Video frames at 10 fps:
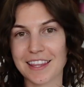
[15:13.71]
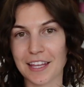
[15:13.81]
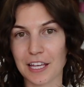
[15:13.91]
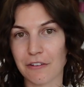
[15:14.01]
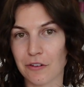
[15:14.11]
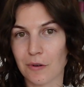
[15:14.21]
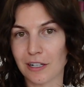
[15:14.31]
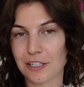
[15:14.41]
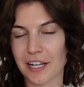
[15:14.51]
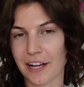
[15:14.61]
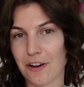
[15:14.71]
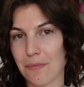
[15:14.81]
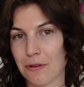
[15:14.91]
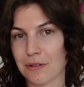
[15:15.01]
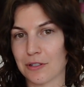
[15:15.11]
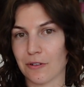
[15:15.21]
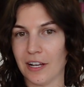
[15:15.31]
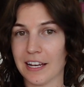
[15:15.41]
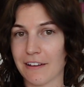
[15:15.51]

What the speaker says: Thank you for watching. I hope you enjoyed.